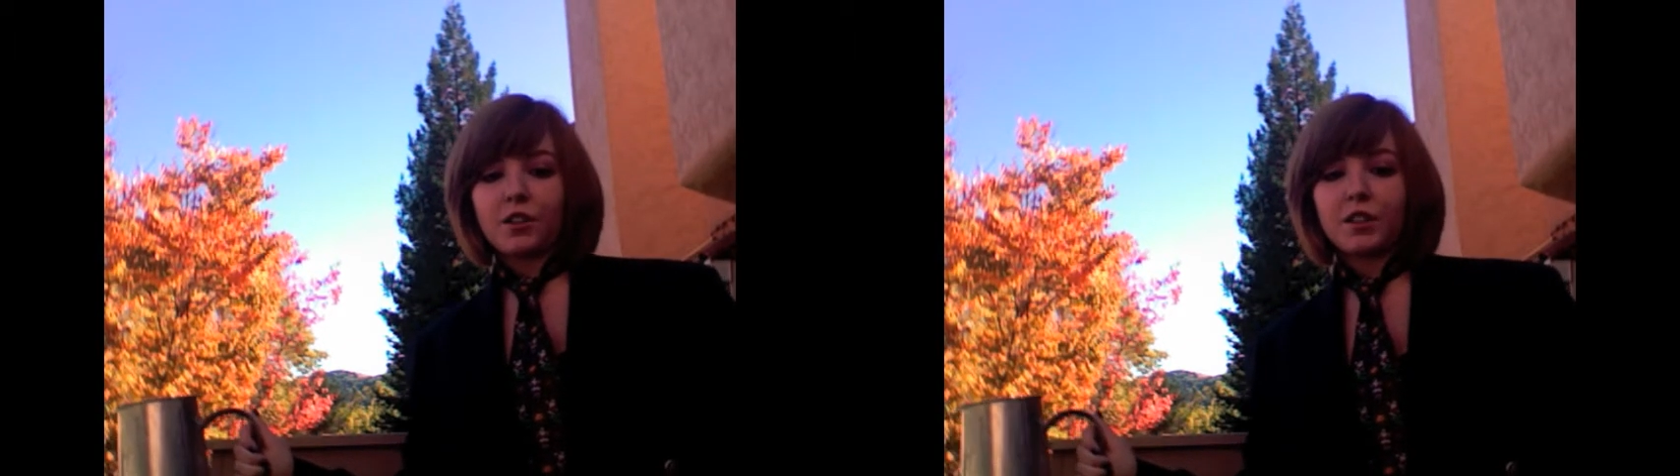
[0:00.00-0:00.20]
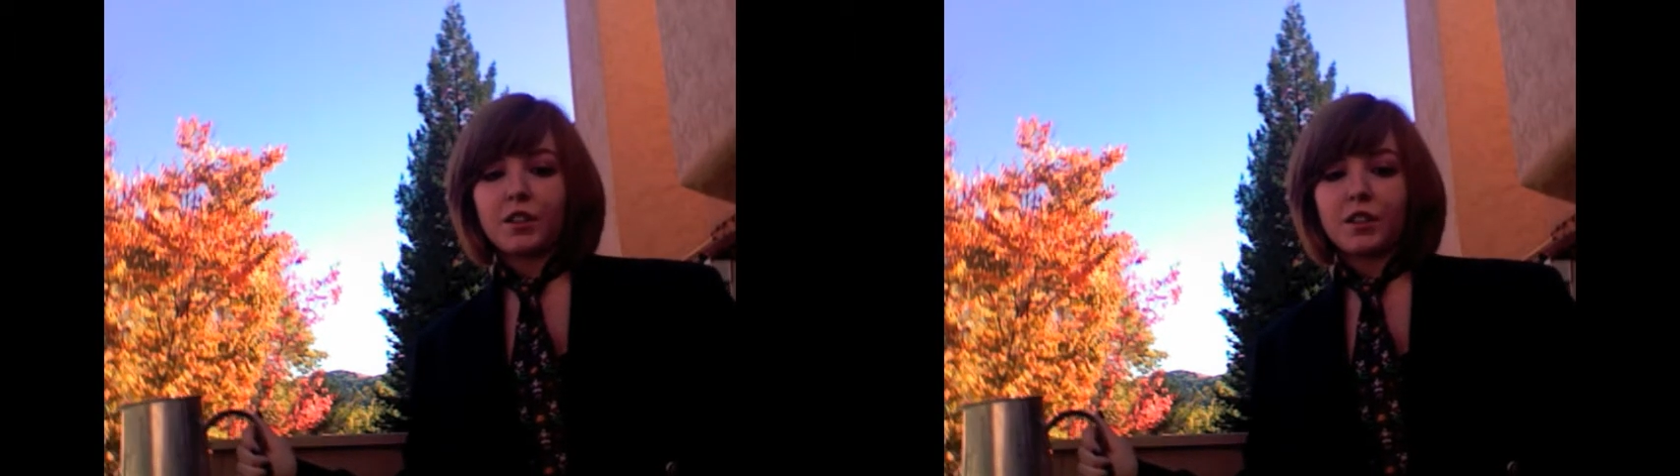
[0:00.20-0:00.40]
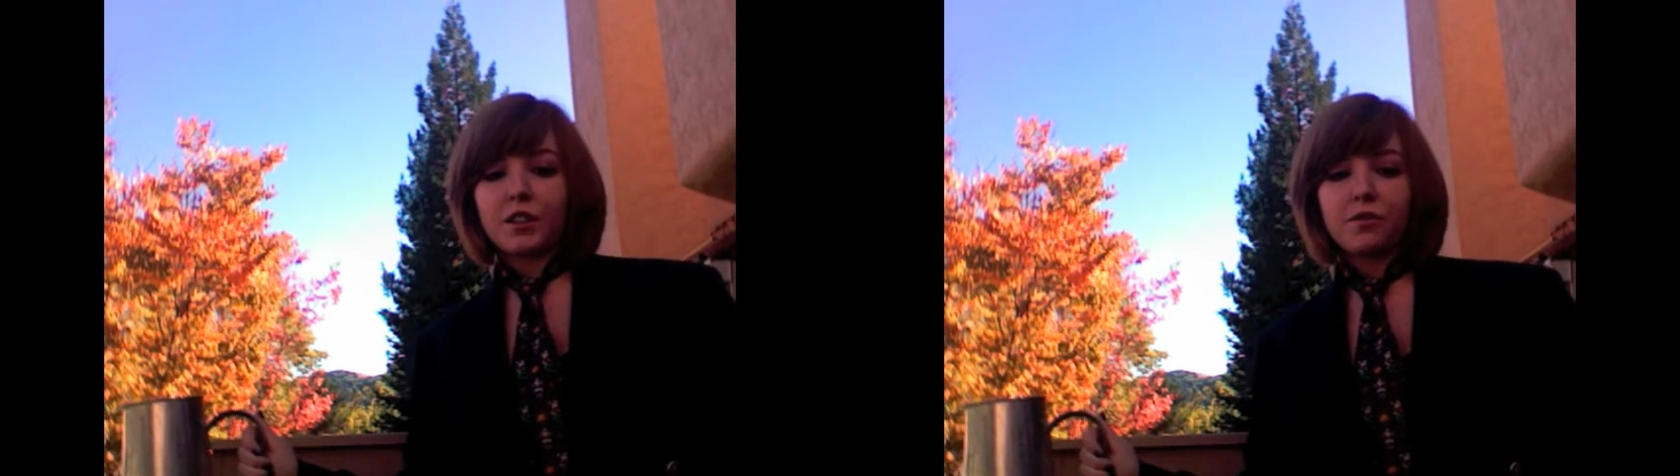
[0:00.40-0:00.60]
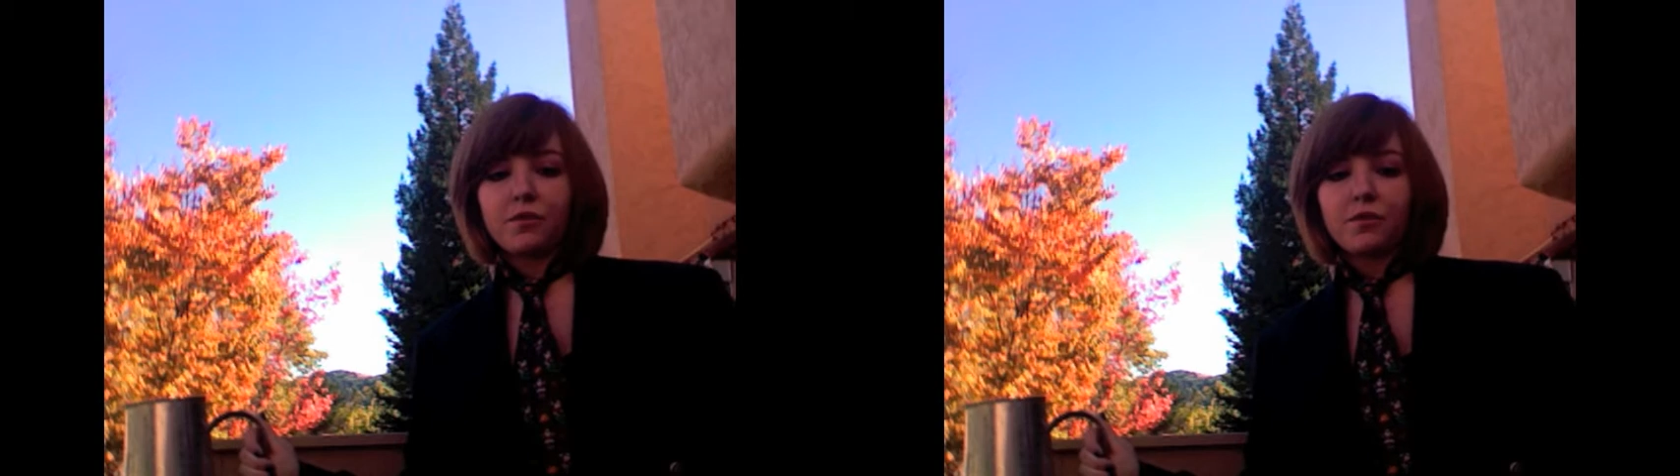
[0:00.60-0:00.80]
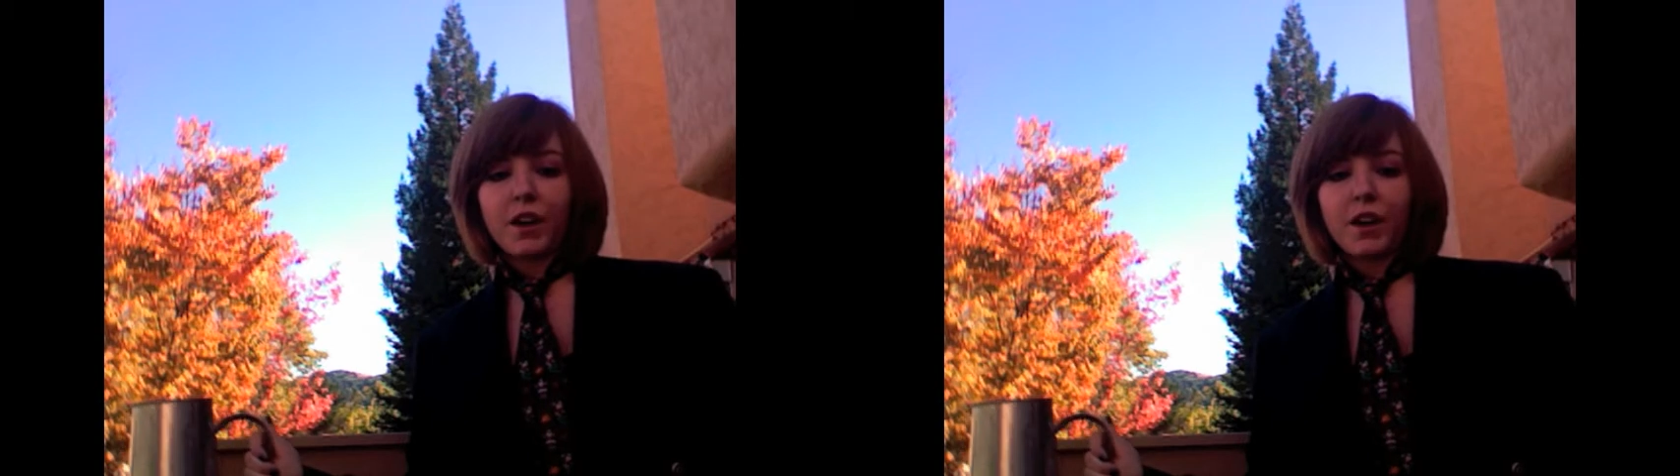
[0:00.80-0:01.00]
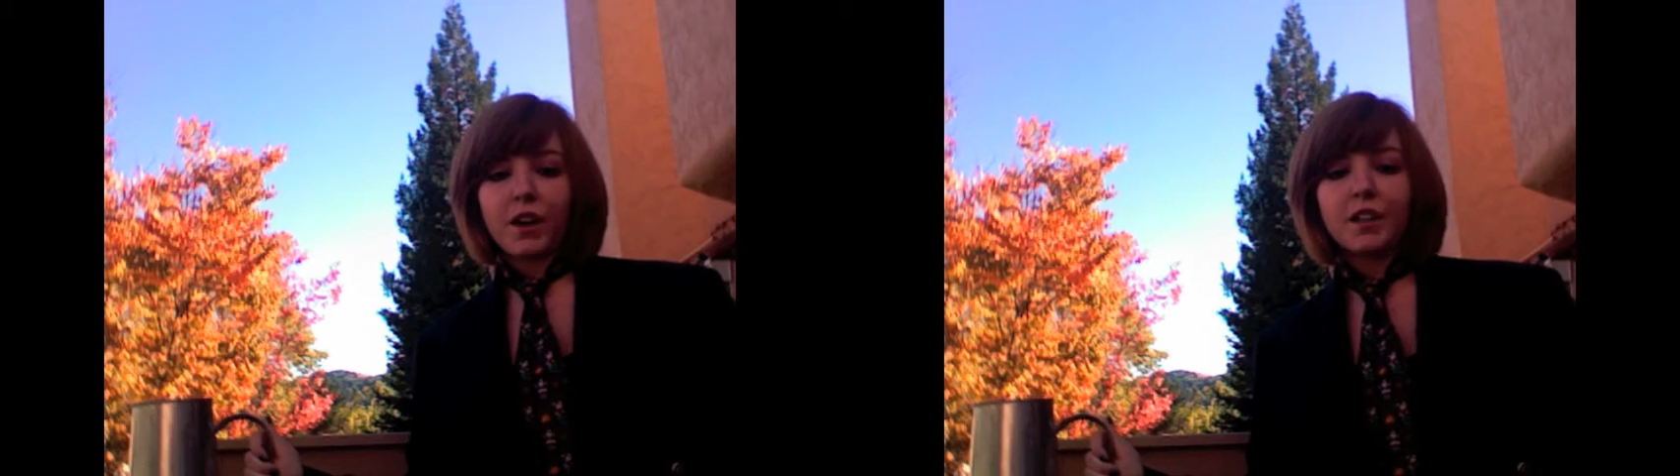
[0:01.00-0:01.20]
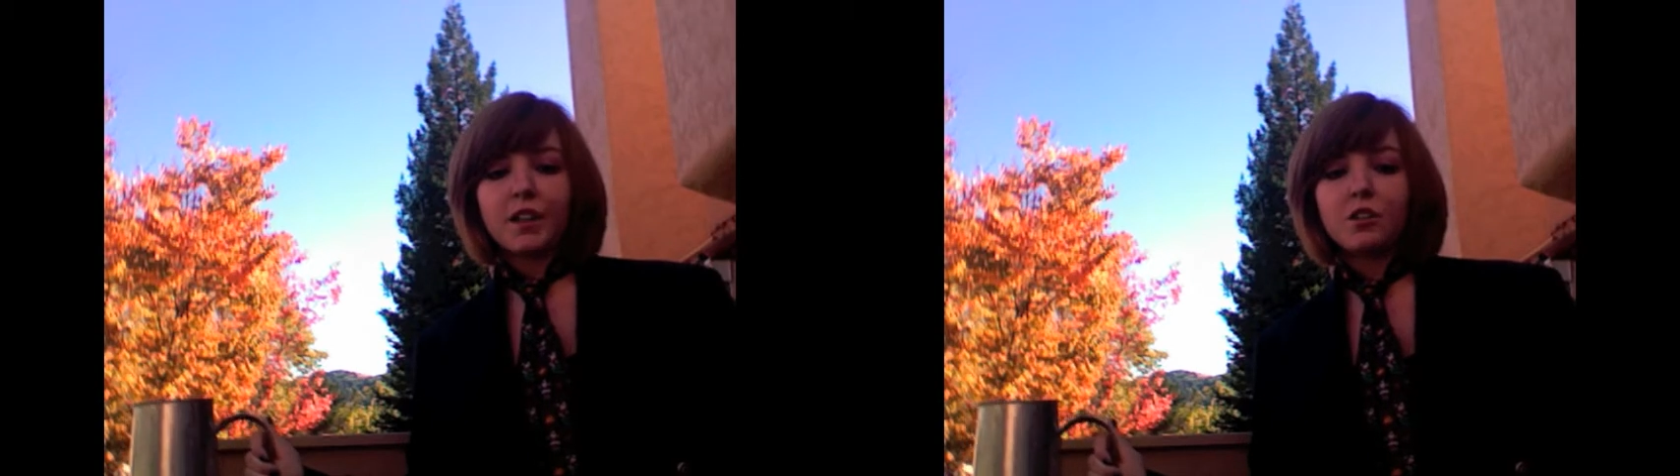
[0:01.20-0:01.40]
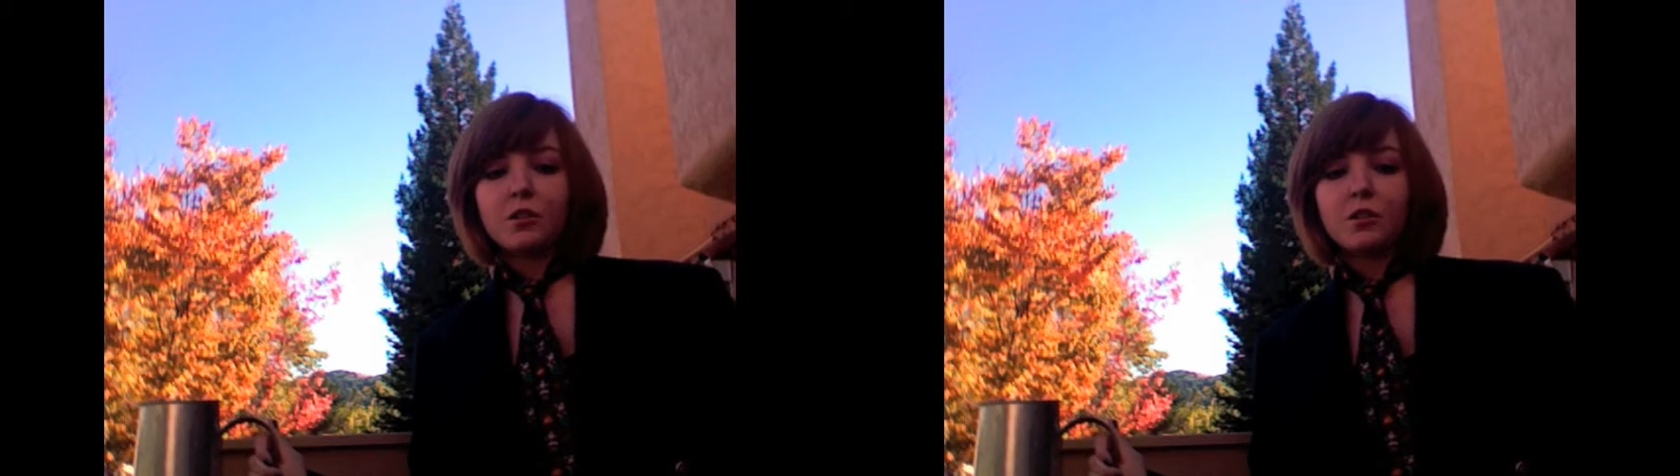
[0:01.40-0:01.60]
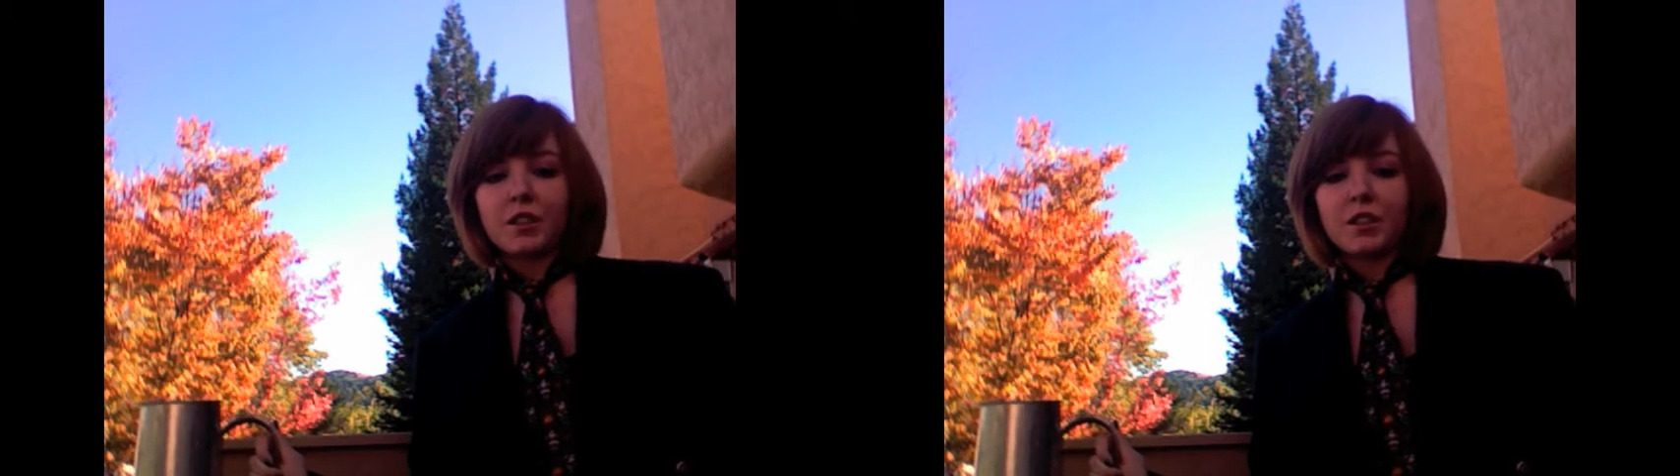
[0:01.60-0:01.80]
did not provide any legal means